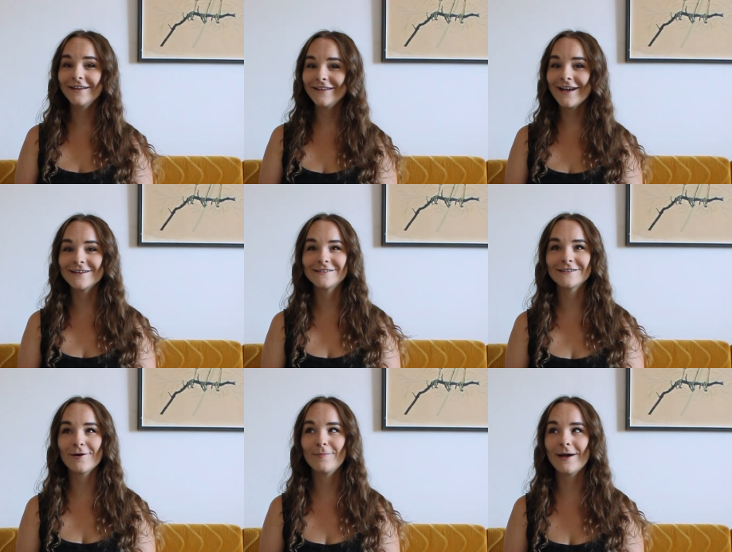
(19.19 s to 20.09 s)
Yes,
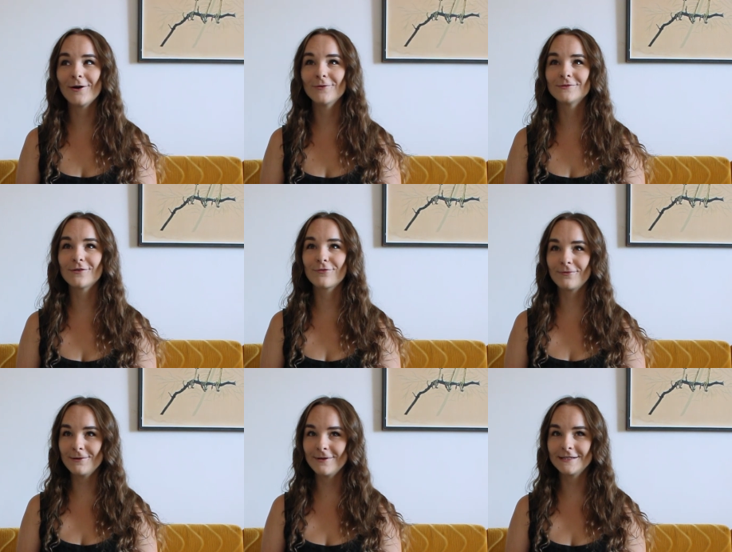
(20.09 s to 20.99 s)
about
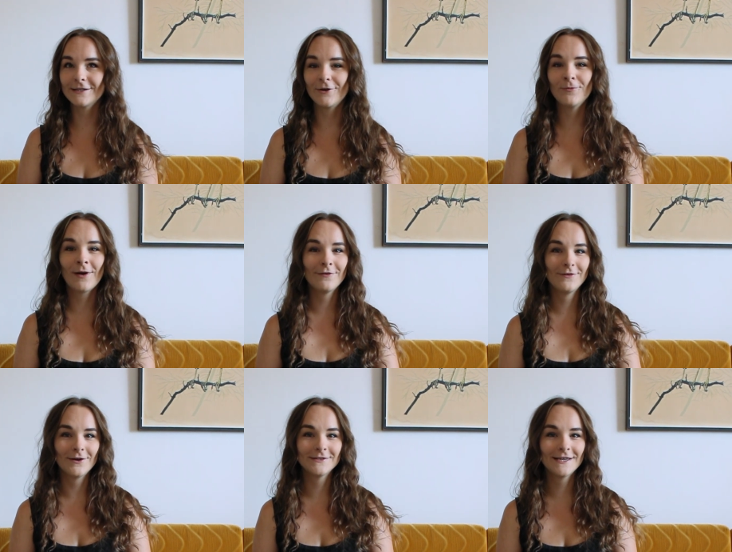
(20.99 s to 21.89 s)
3 weeks ago, my
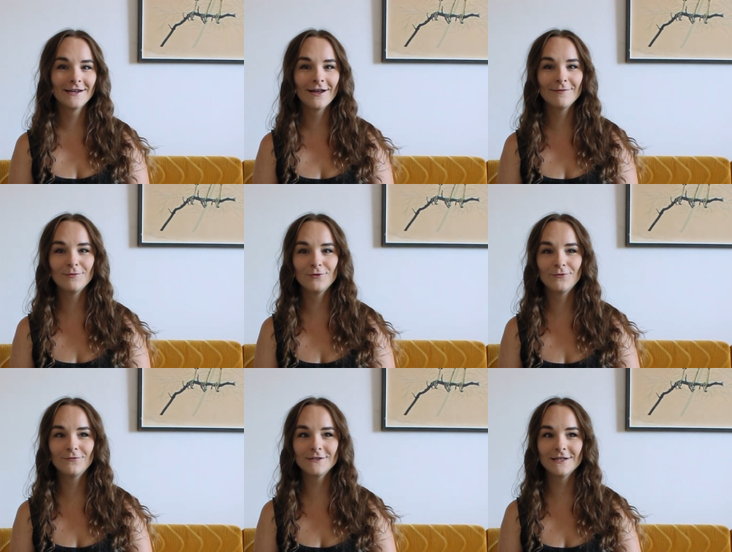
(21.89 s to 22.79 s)
fiancé and I
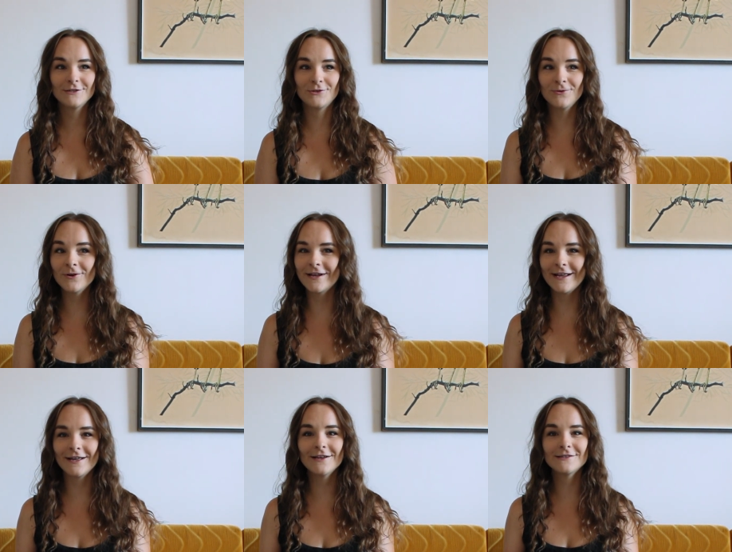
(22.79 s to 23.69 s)
moved to
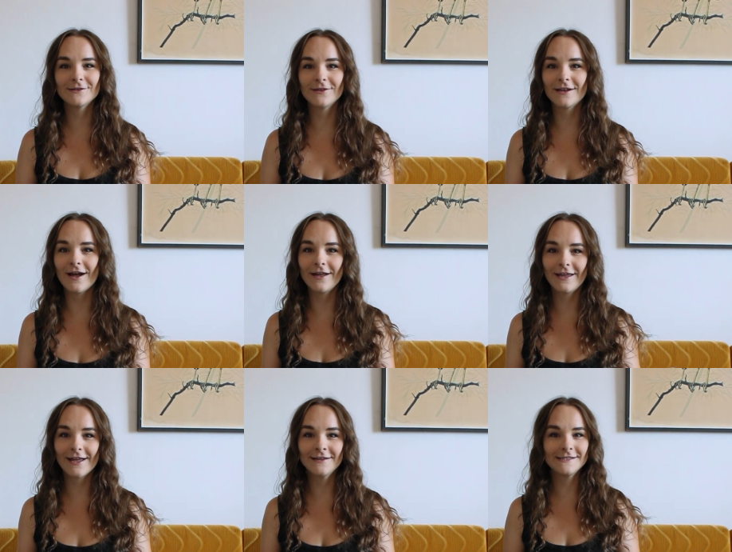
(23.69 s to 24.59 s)
Grenada so that I
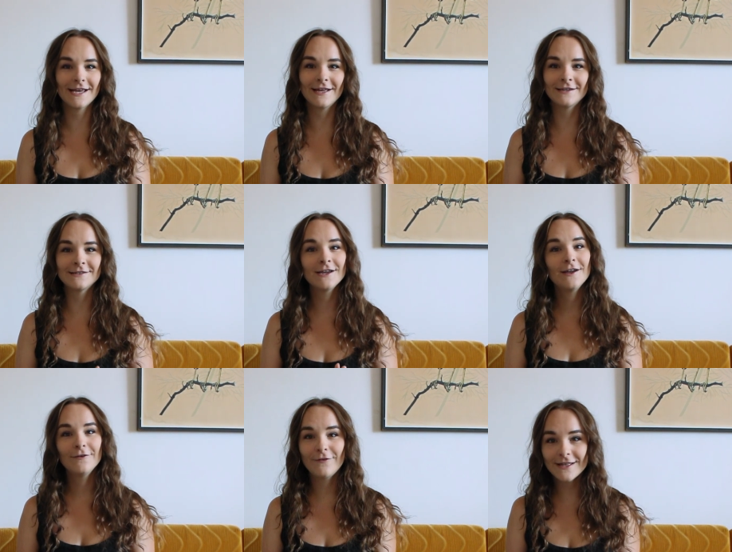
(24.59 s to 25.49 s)
can attend
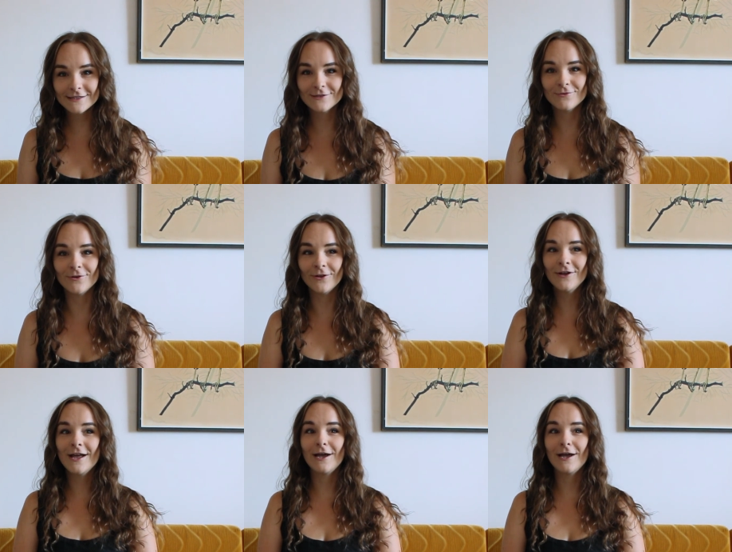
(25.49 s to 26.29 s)
vet school,